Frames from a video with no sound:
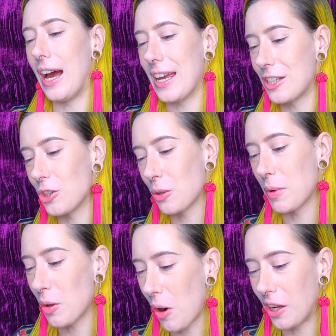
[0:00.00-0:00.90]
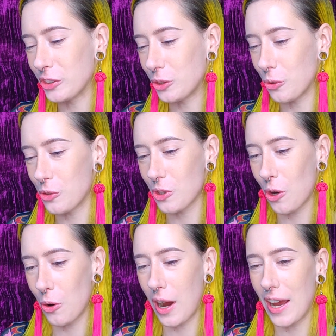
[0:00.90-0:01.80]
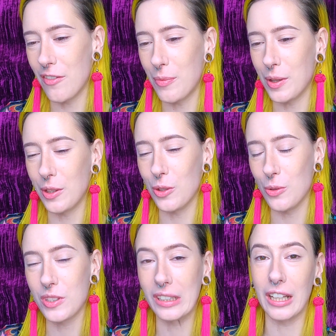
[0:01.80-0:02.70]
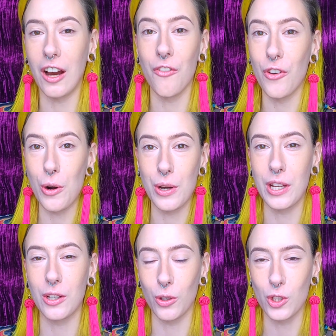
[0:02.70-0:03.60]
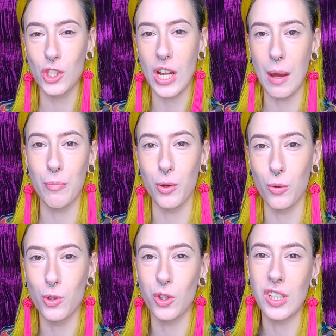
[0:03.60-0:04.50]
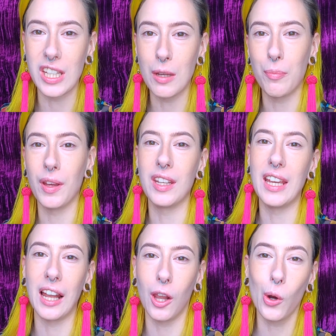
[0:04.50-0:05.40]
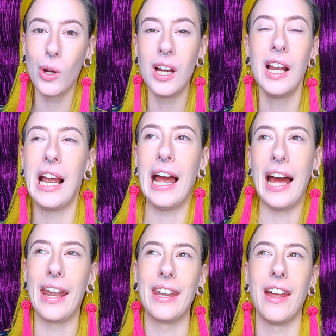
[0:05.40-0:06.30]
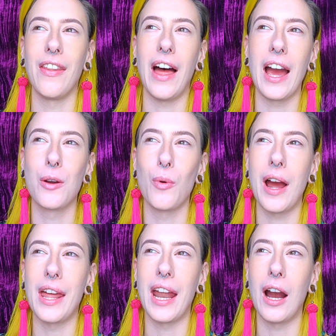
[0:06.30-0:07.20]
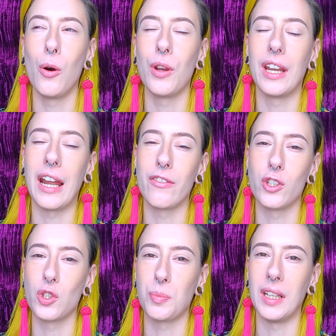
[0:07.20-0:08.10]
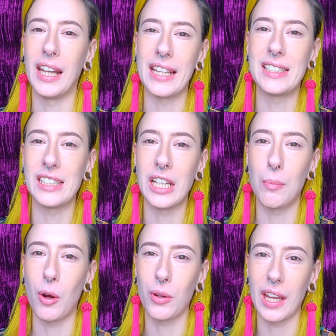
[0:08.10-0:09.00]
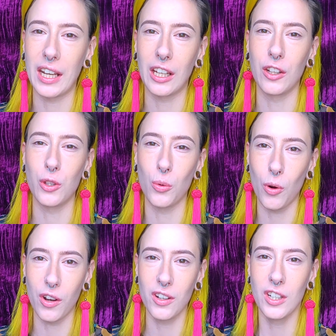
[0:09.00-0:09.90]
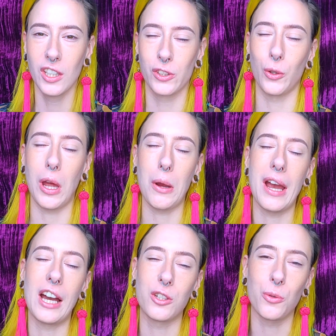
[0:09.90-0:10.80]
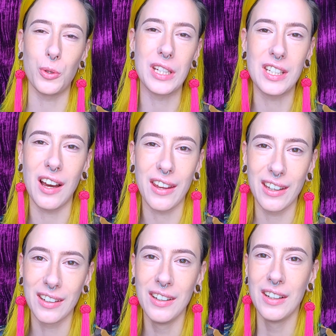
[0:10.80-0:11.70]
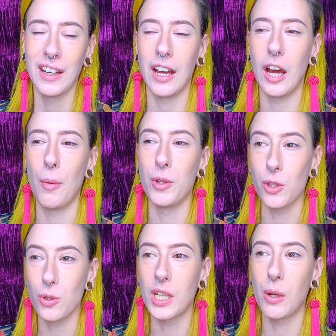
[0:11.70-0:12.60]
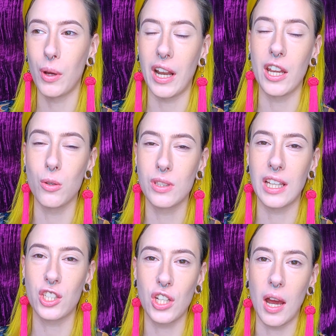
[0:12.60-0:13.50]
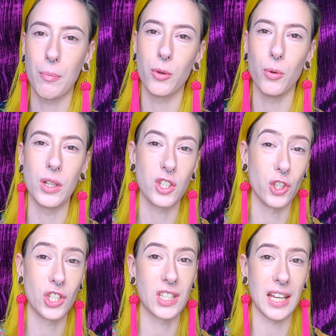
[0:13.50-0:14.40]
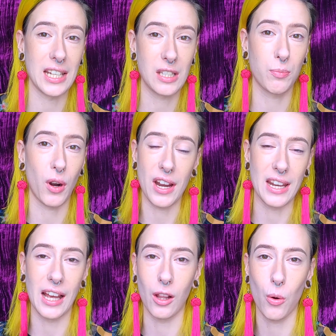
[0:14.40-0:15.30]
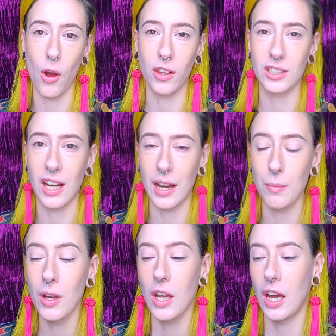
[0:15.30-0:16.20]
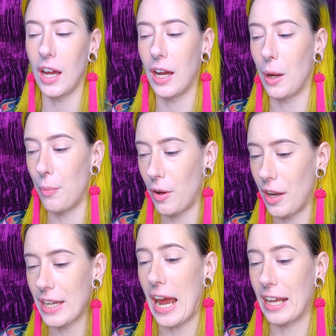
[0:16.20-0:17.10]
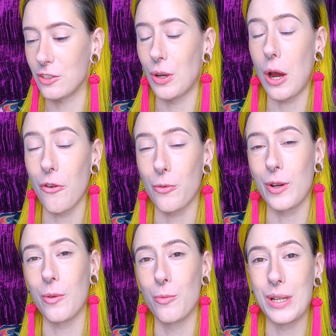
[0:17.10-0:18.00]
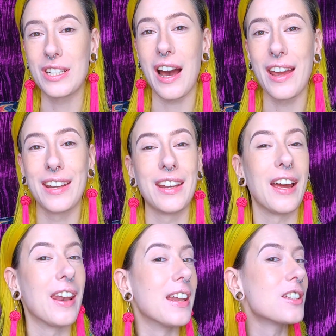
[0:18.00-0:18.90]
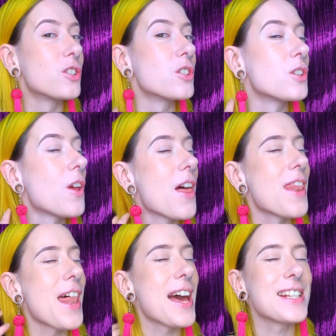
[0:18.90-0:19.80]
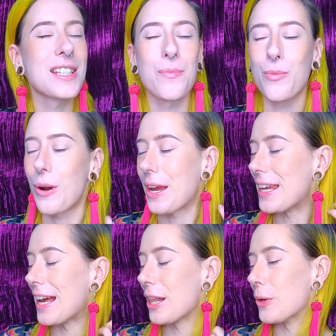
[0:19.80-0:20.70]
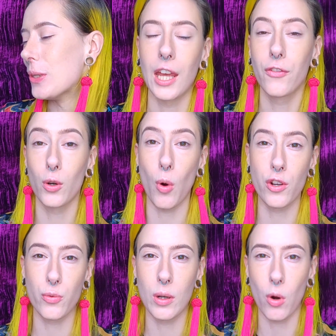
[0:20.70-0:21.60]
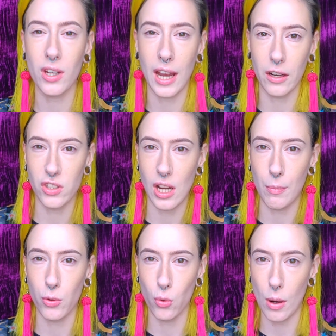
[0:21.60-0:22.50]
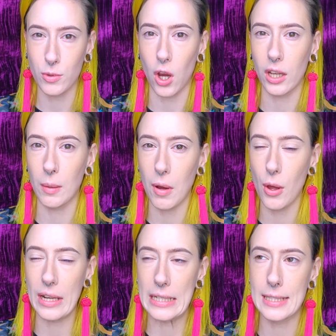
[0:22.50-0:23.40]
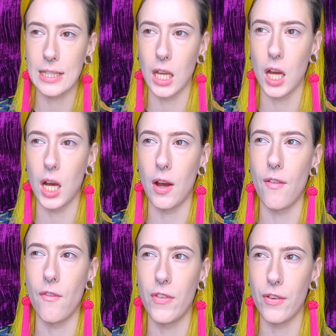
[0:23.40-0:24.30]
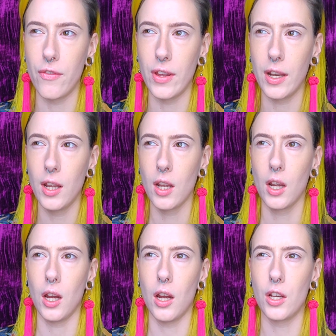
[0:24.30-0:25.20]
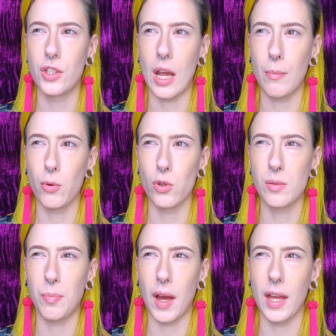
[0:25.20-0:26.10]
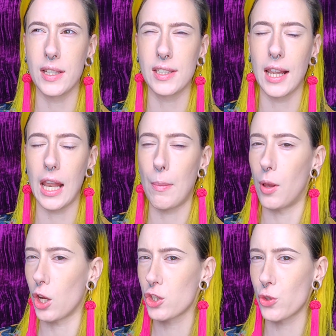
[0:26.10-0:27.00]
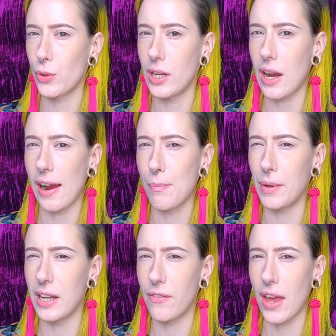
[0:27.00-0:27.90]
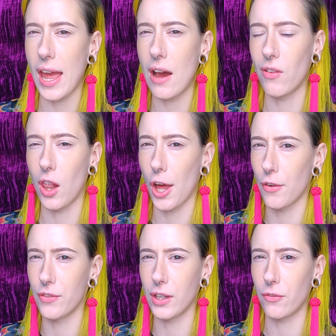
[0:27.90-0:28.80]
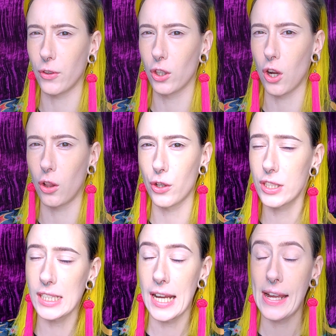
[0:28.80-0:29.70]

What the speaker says: It took me a while to do so. I've been using a very good shampoo to keep it yellow, and I ran out and I've just been lazy about getting a new one, so now I had to re-dye it. But usually when I use that shampoo it just stays bright yellow all the time. But yeah, so now I've re-dyed it and it's just nice and bright yellow. If you're wondering what kind of shampoo I'm talking about, it's the Vivid shampoos by Celeb Luxury. I believe they have a lot of different colors.